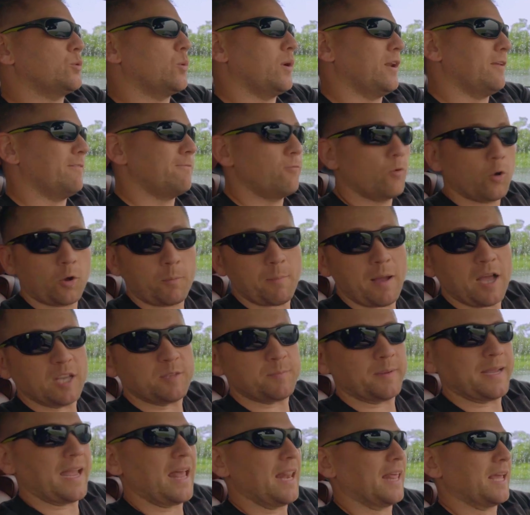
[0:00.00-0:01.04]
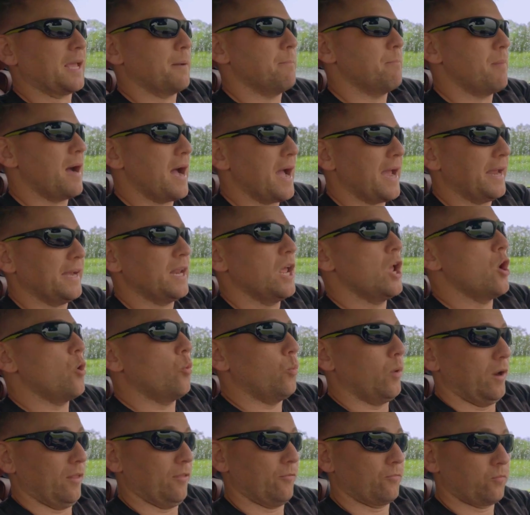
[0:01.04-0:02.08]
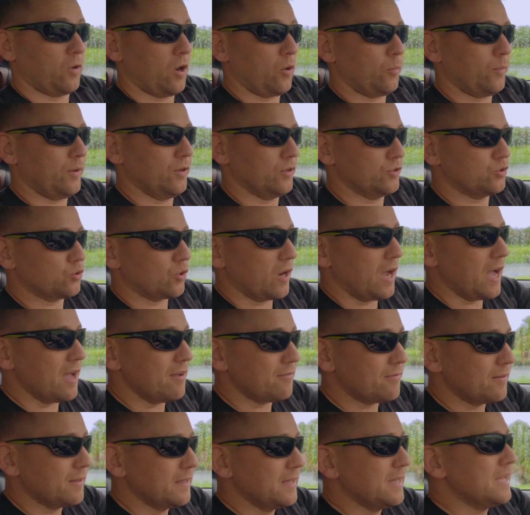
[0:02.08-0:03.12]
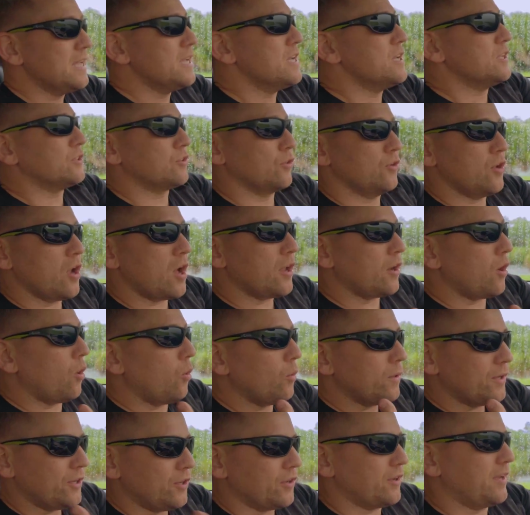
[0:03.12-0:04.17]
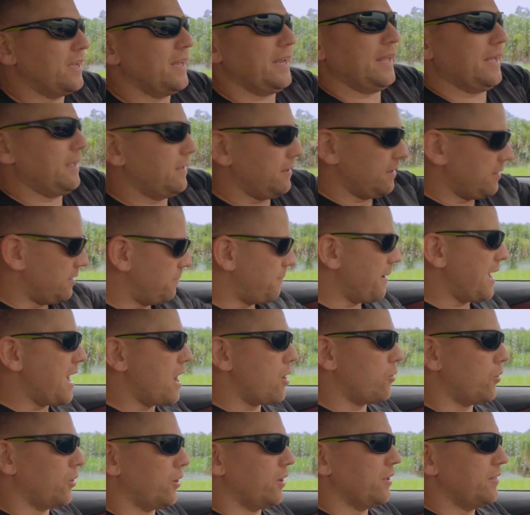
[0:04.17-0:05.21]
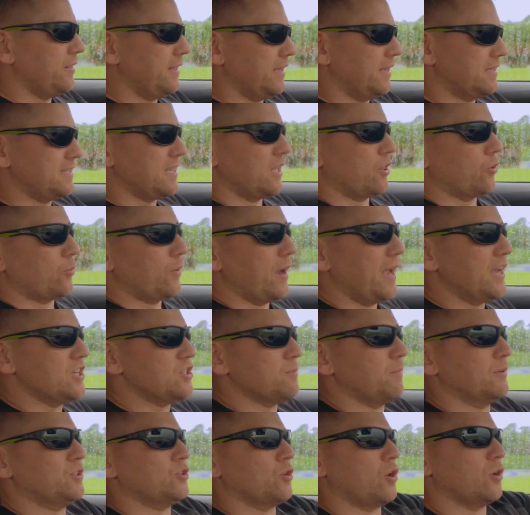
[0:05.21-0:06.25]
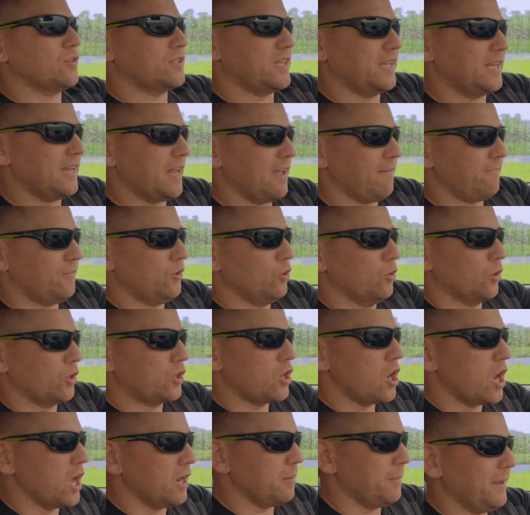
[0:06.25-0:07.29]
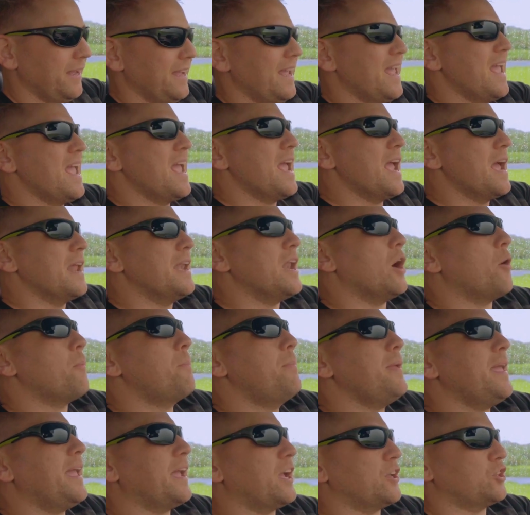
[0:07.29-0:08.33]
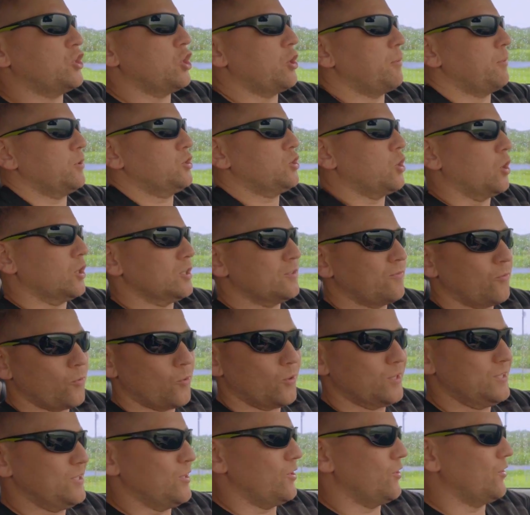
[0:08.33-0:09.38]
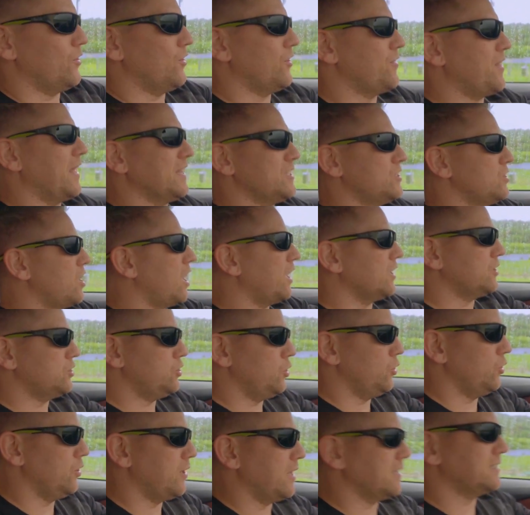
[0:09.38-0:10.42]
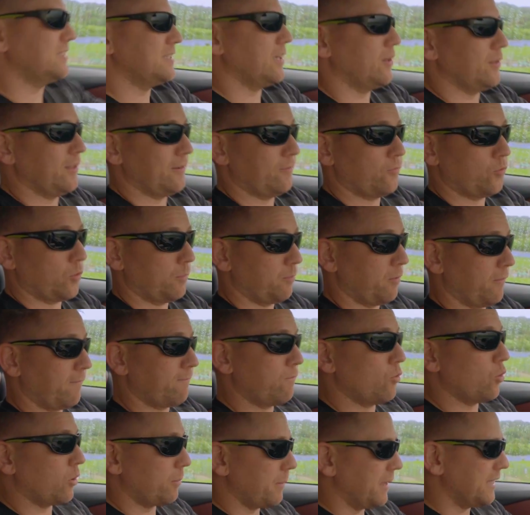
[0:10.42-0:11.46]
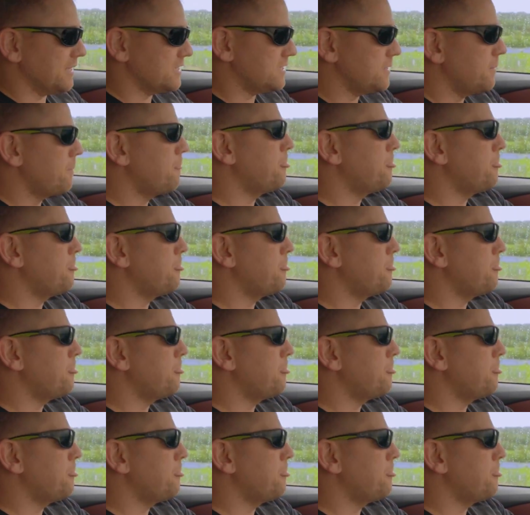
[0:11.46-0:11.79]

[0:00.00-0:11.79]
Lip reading: 24 miles per gallon combined with front-wheel drive. So not only are you getting the power, the acceleration, but you're also getting that fuel economy. Now, being a turbocharged 4-cylinder that's not tuned necessarily for performance,